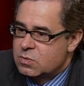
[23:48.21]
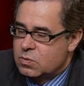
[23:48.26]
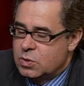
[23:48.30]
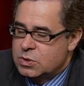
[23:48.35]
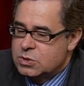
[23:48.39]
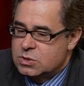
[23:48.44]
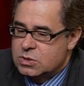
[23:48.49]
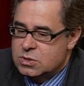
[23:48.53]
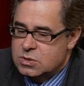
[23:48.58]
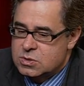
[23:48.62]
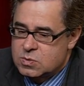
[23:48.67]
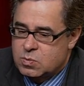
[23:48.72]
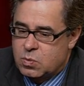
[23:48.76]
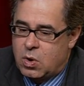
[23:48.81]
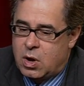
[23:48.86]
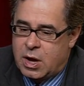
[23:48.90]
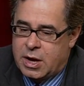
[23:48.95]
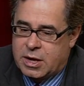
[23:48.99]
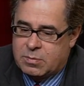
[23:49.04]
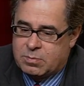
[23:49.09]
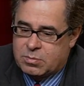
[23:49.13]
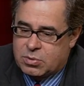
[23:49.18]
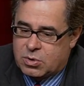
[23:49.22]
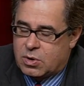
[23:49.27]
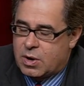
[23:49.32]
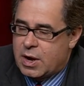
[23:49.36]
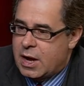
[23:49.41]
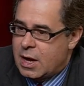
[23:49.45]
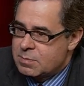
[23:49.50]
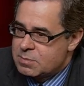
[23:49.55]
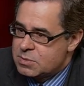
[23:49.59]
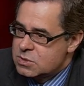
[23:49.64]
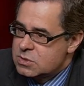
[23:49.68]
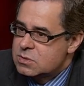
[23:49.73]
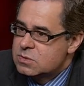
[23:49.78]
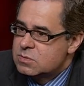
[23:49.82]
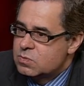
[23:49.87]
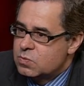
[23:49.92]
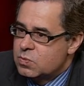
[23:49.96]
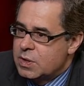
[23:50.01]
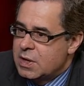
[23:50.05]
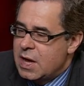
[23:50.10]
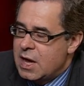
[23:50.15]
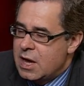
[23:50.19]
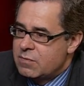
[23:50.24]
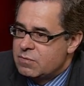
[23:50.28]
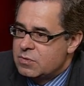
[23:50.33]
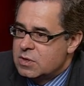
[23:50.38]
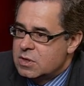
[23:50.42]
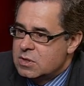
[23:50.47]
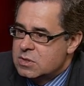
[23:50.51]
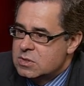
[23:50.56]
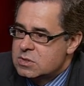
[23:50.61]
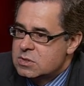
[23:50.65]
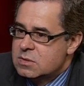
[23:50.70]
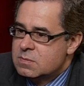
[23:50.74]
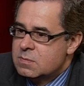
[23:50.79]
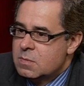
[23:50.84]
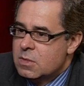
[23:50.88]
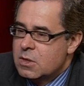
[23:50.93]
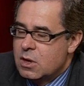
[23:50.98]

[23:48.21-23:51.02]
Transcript: which is why perhaps we have these